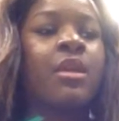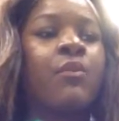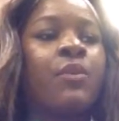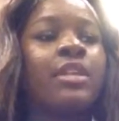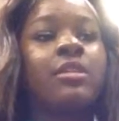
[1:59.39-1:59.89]

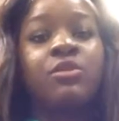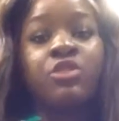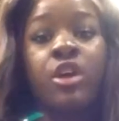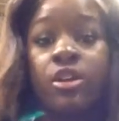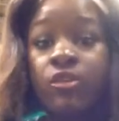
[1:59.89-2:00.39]
we ended up
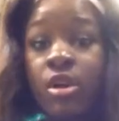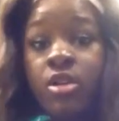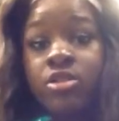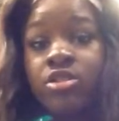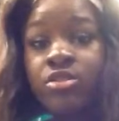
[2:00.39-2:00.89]
drawing it
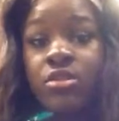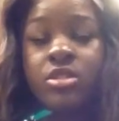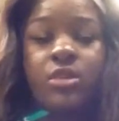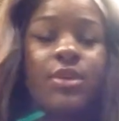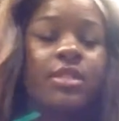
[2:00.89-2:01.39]
wrong too,
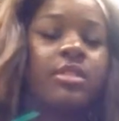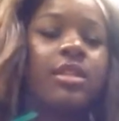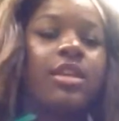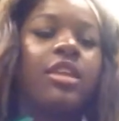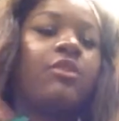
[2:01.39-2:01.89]
so we had to
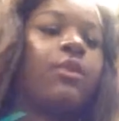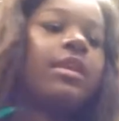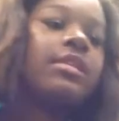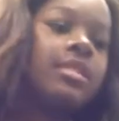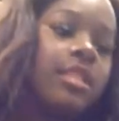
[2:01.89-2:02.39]
like
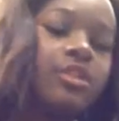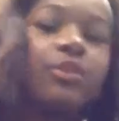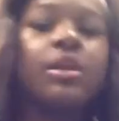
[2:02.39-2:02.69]
erase it and do it